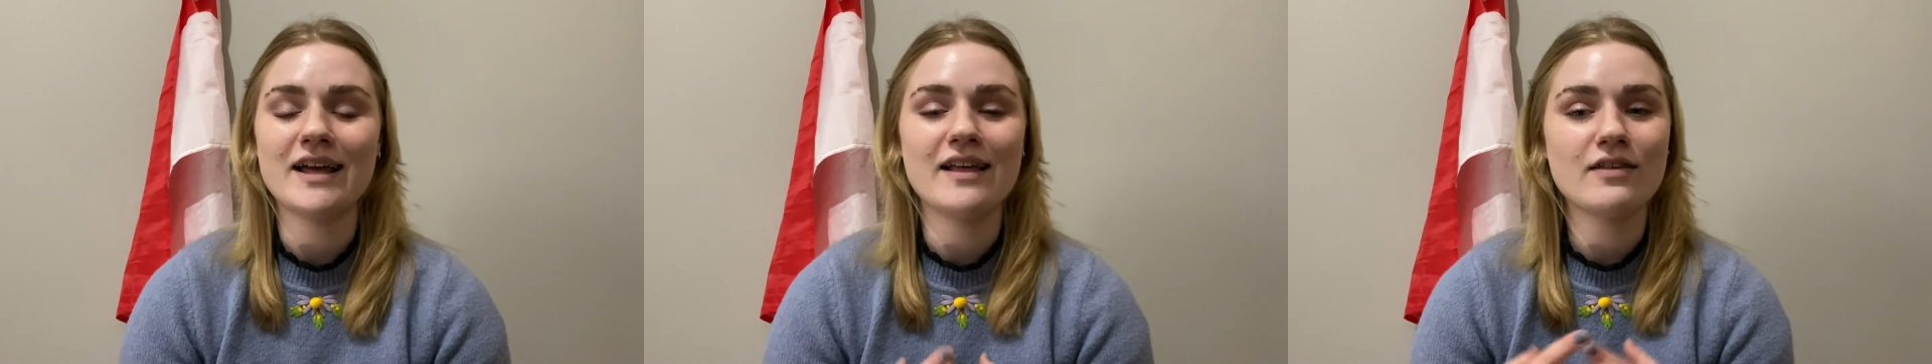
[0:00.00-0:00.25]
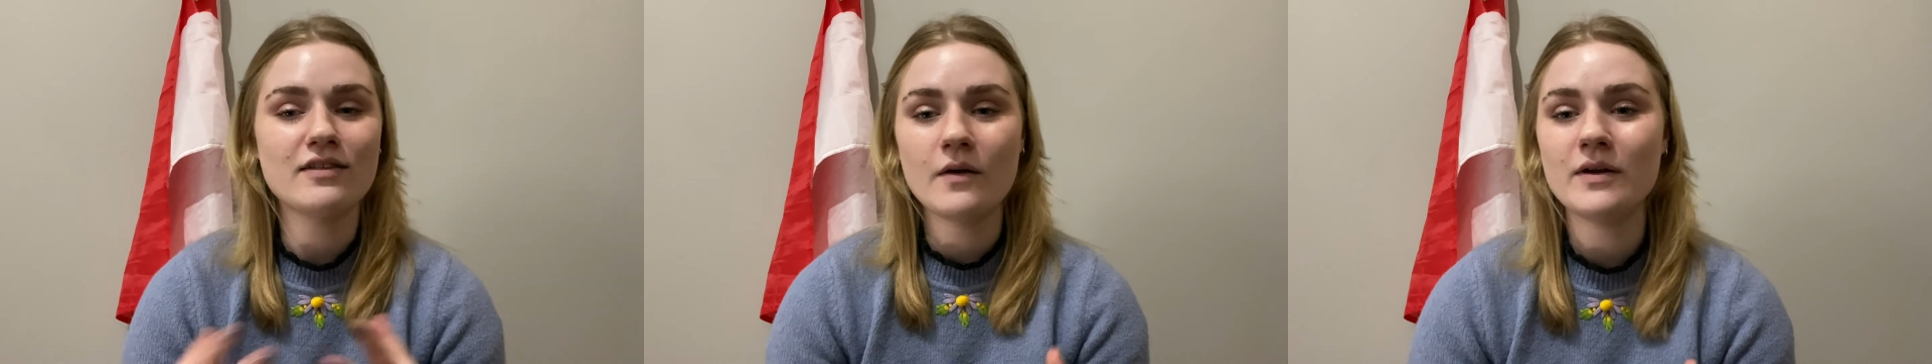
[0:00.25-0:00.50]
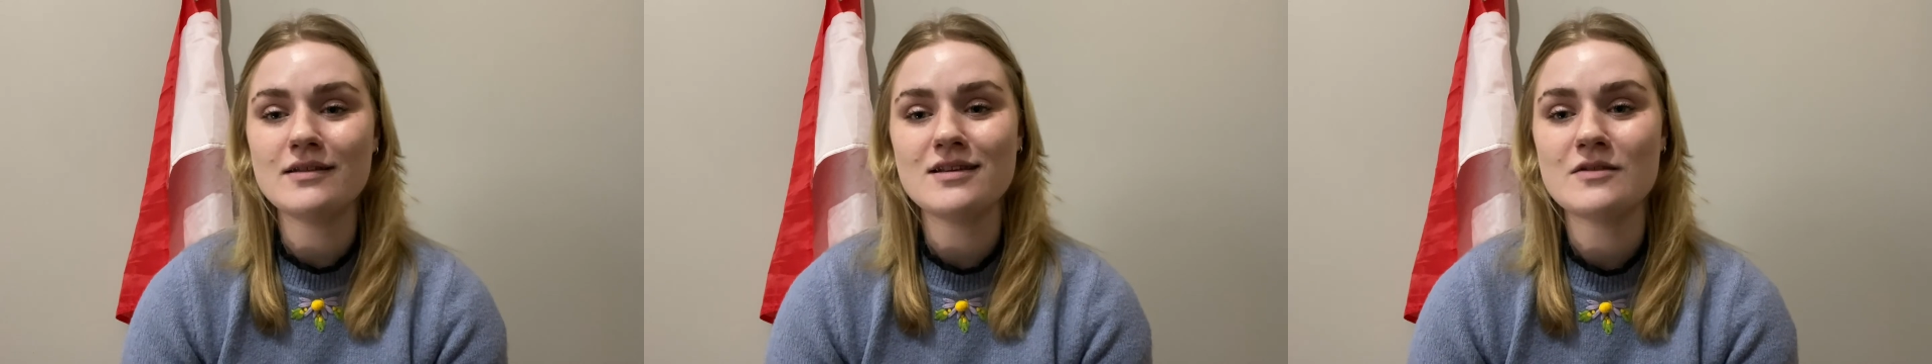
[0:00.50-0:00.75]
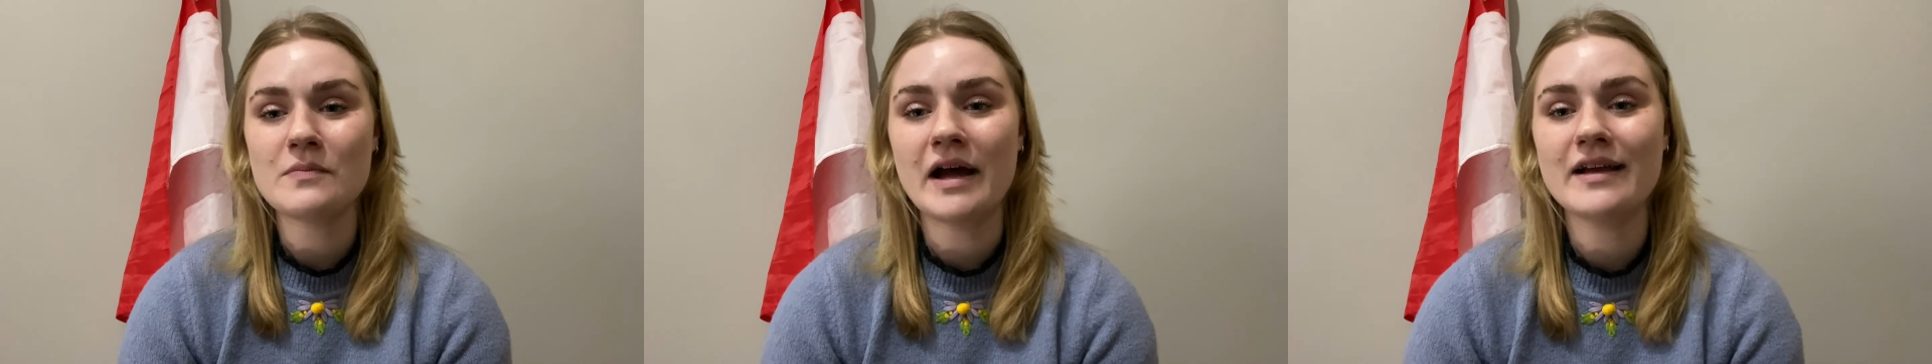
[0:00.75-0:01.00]
it's so easy
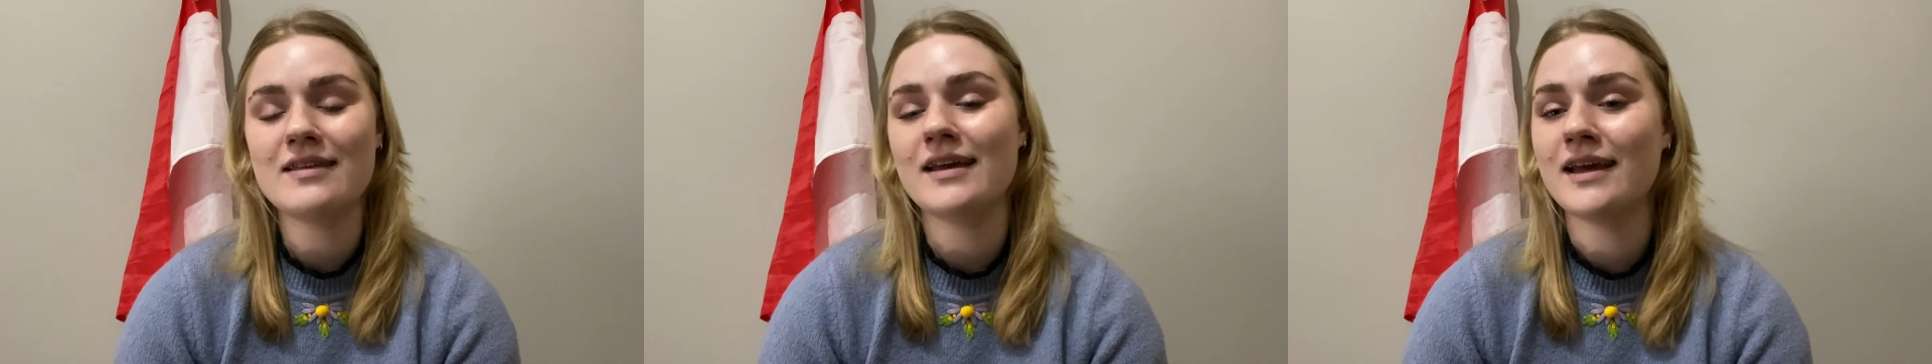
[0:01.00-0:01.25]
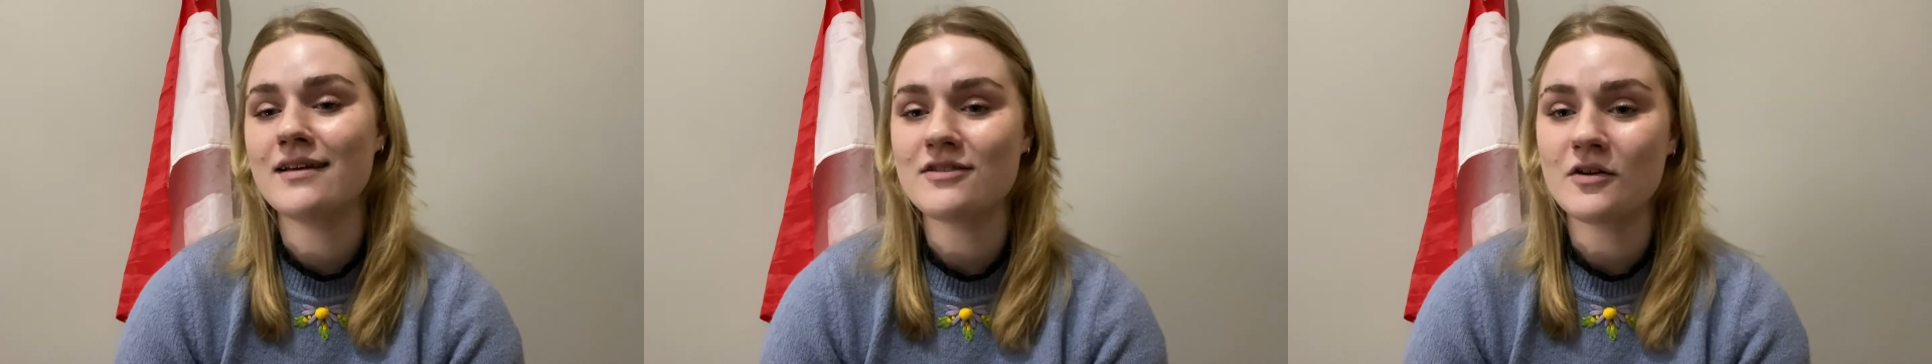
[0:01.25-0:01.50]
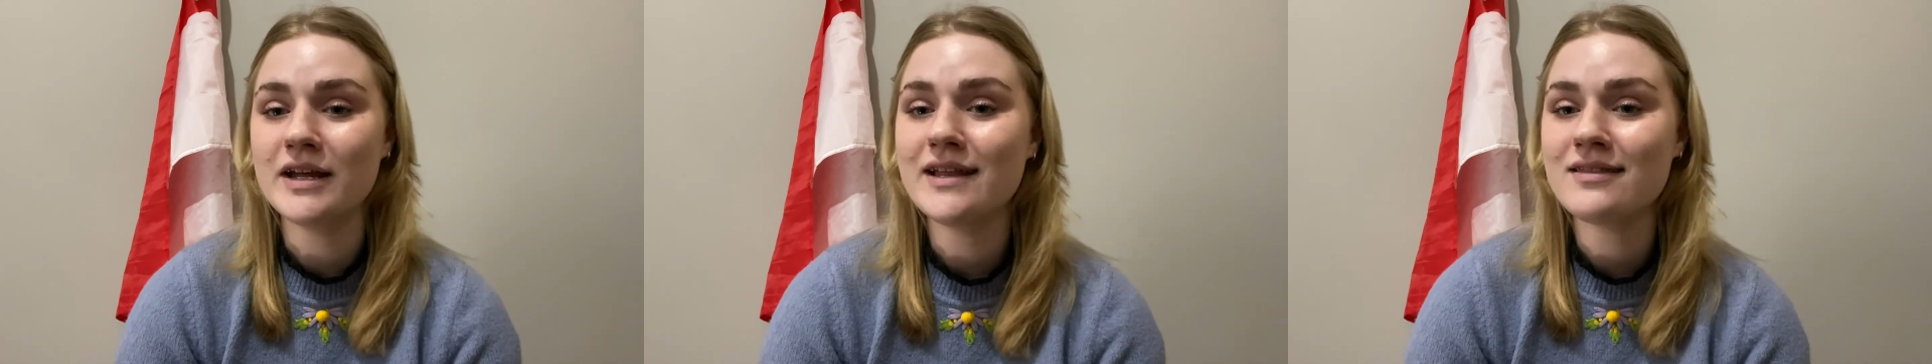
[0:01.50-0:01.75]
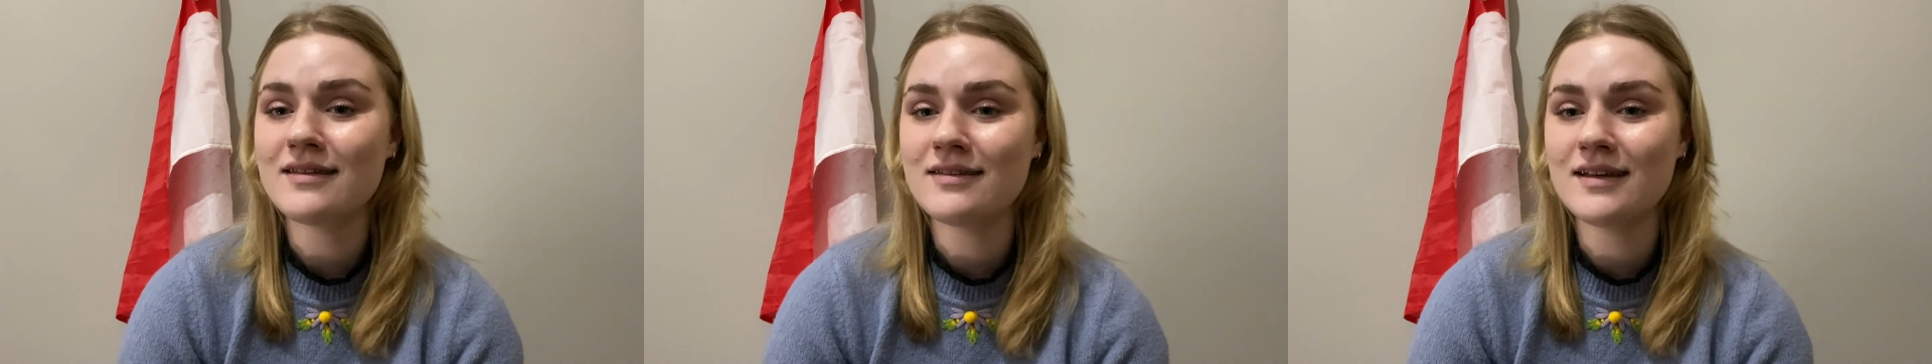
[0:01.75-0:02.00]
to buy tickets on
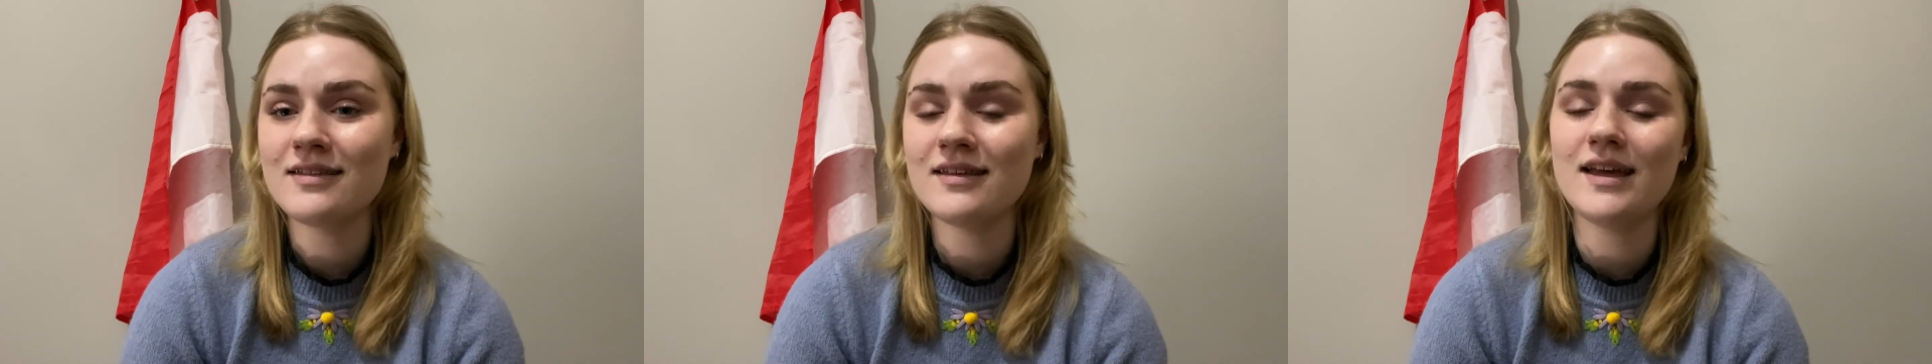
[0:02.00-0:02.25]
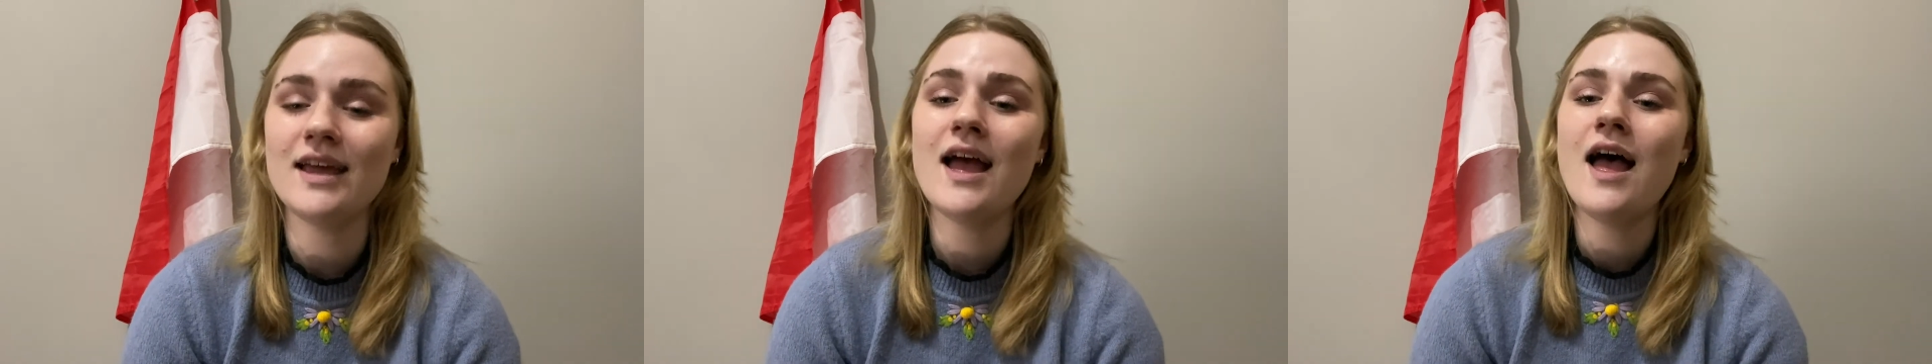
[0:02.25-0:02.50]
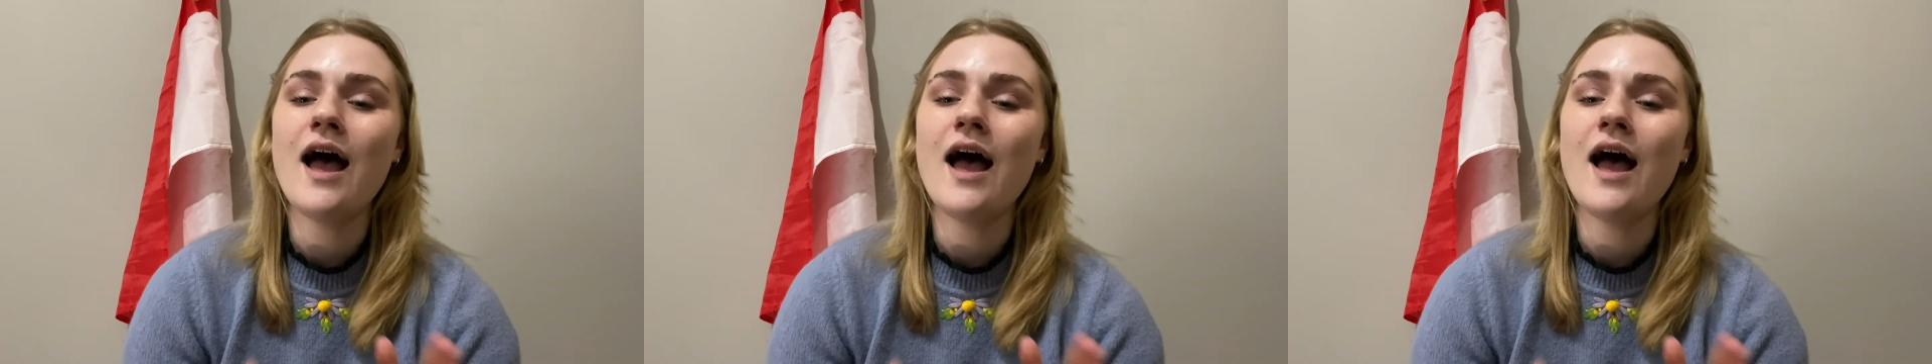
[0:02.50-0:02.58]
Intercity